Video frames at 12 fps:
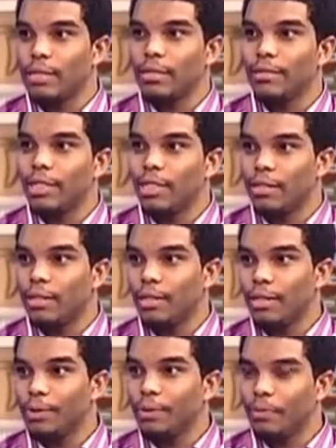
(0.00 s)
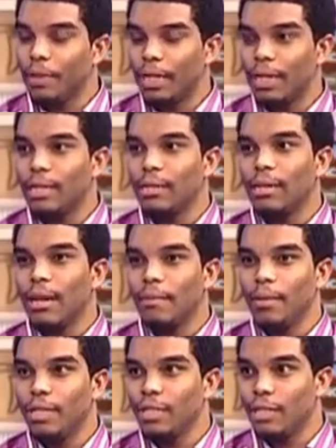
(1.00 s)
is a regional youth body
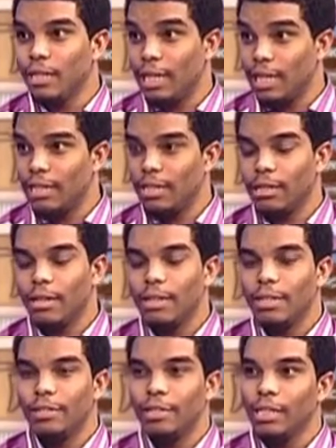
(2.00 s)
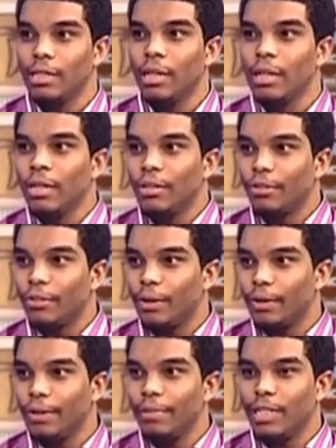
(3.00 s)
established in 18 countries
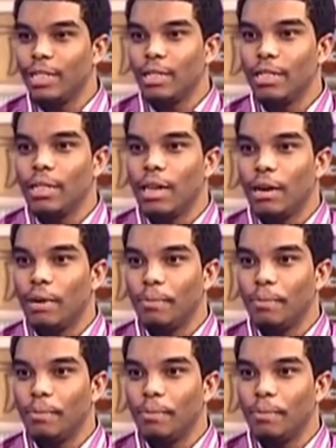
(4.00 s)
throughout the region.